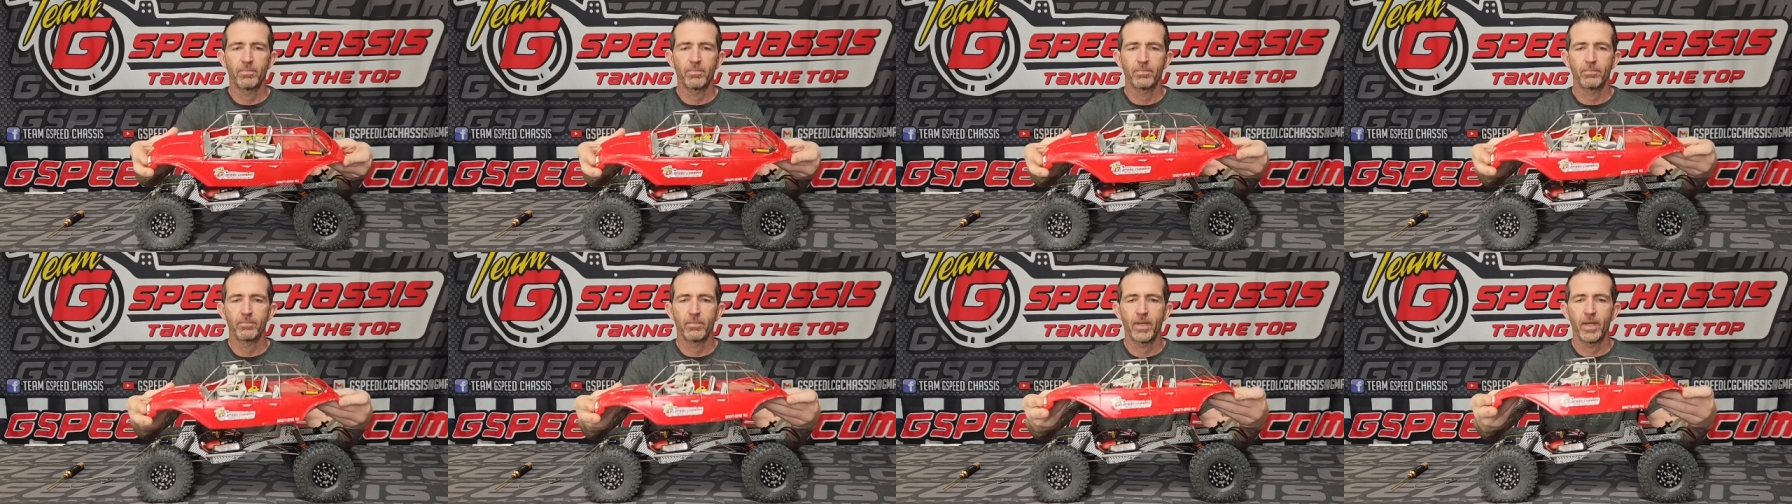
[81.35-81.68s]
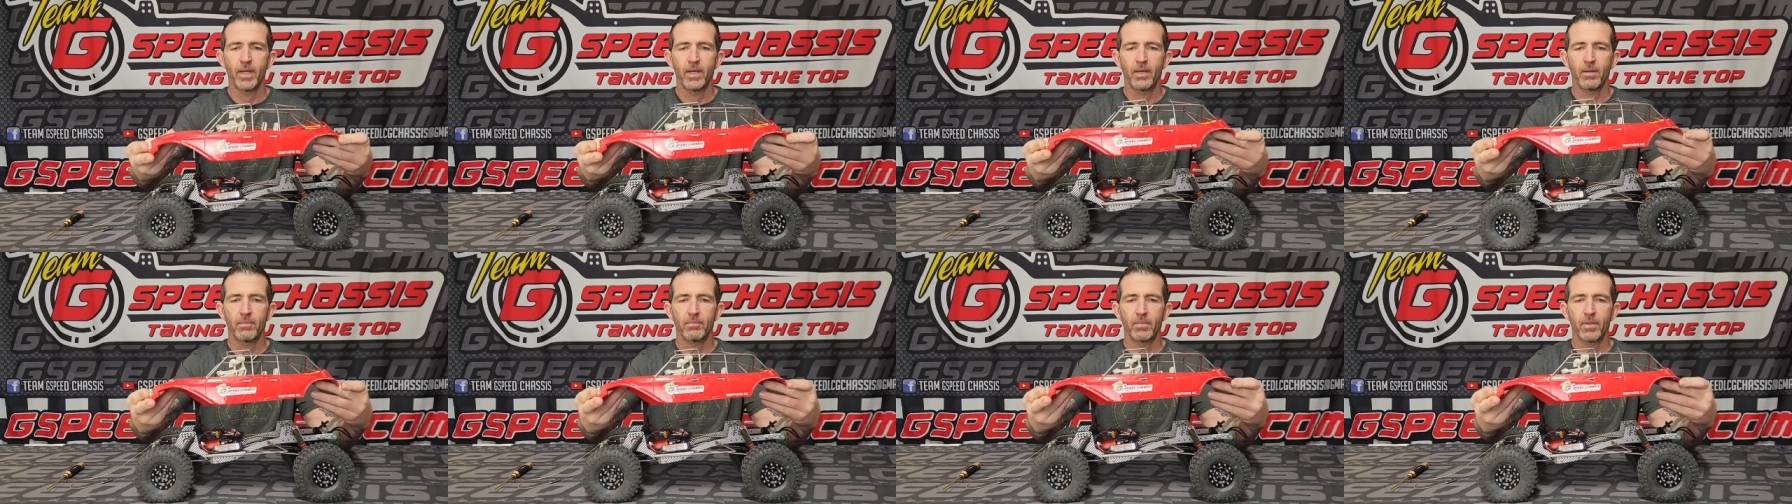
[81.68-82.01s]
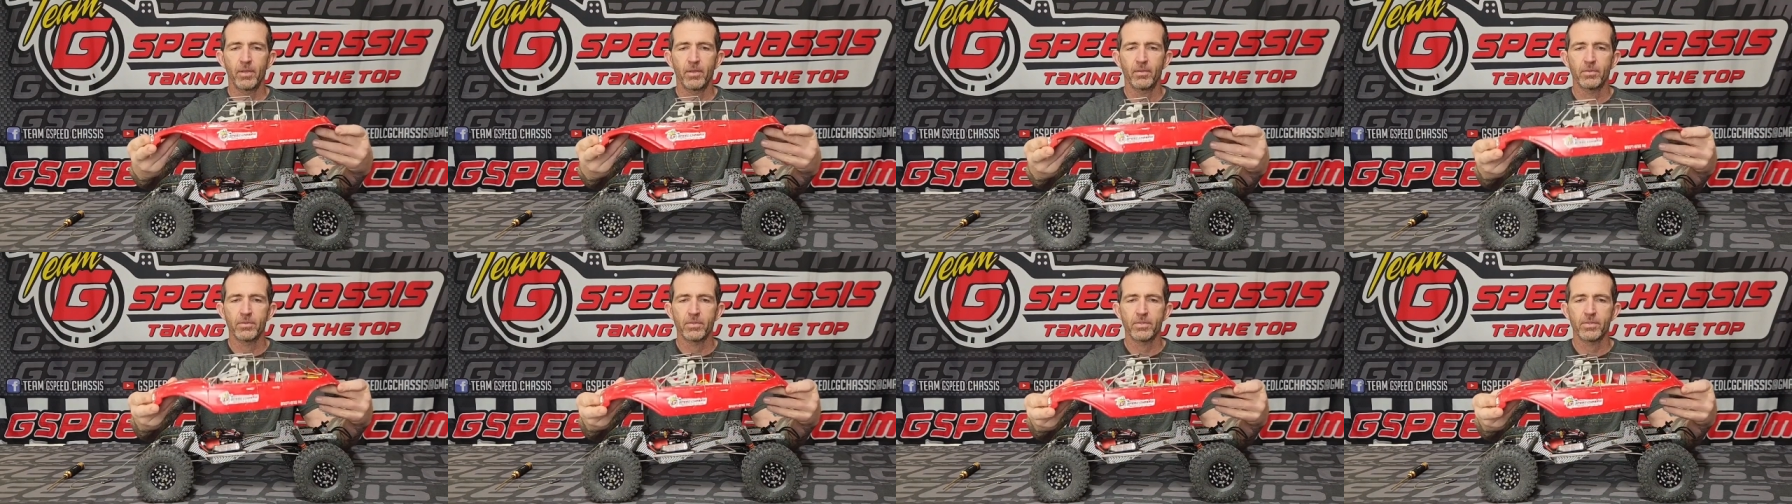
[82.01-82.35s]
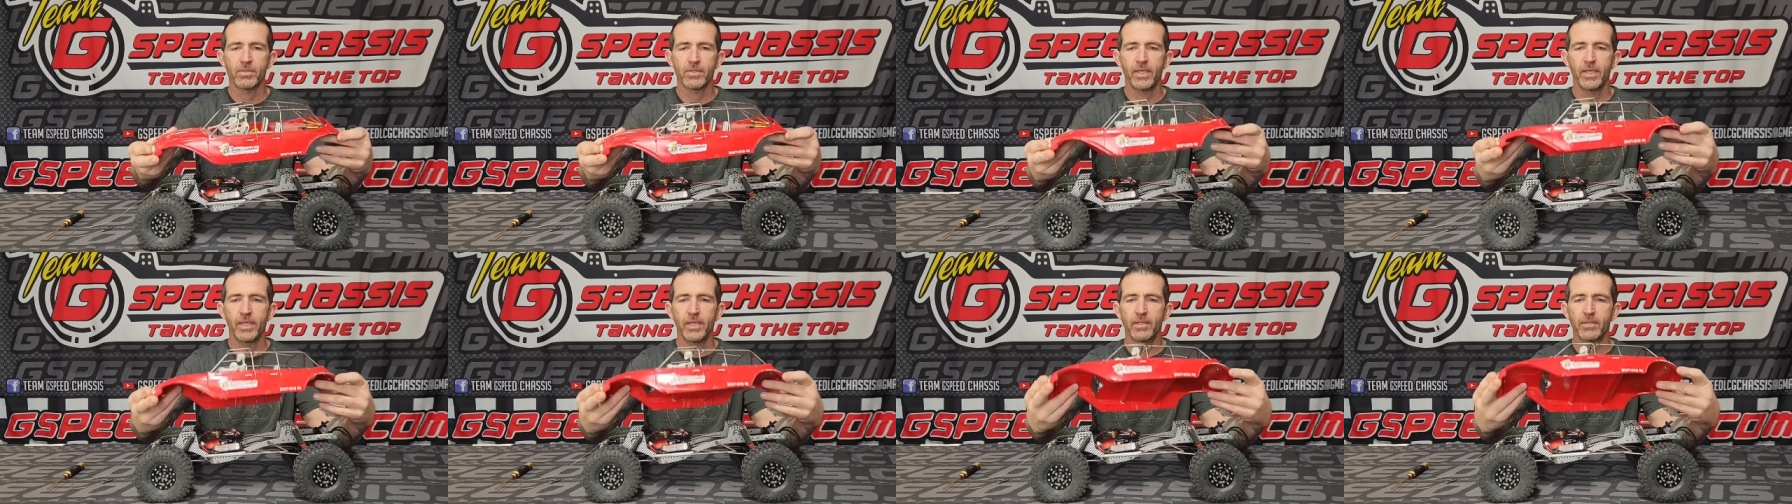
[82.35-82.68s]
Made up my own
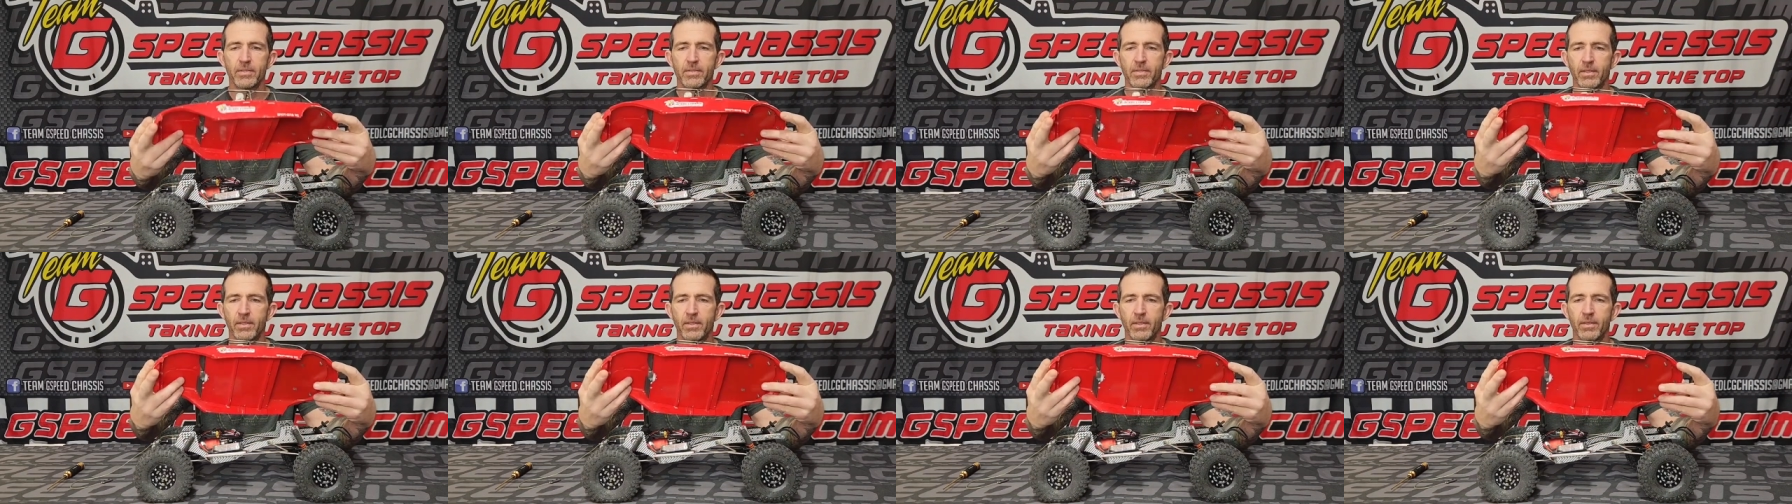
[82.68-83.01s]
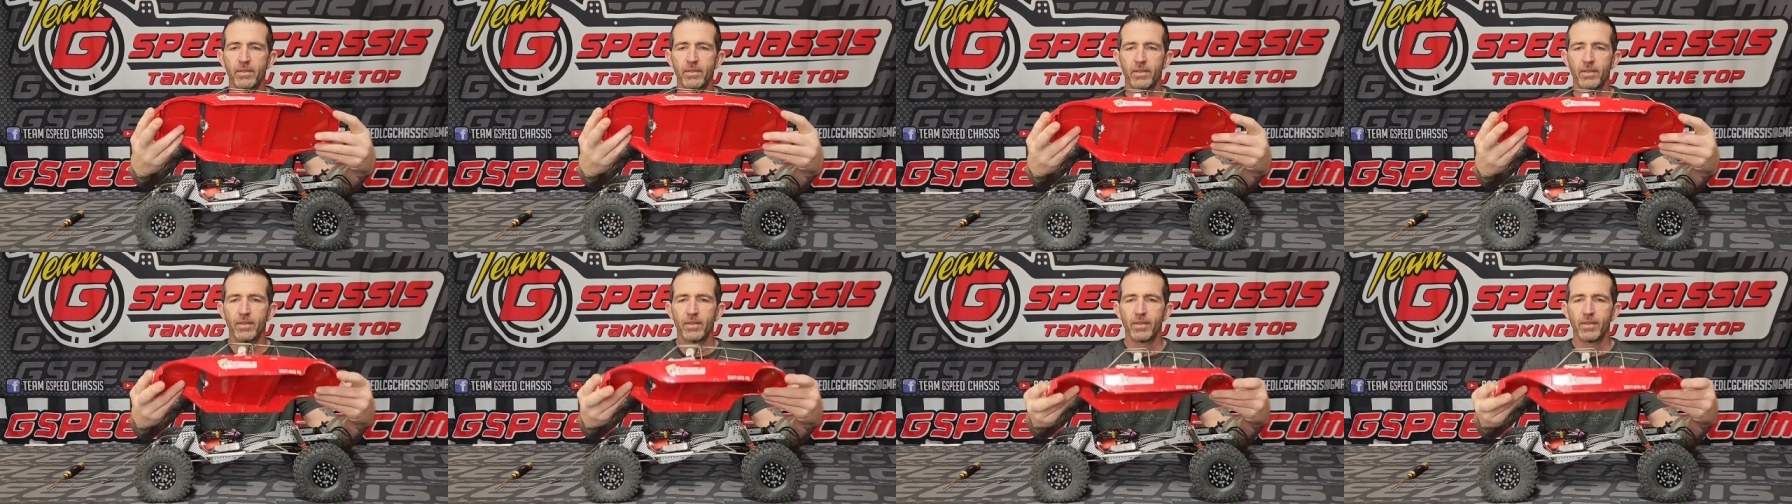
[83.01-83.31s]
seats and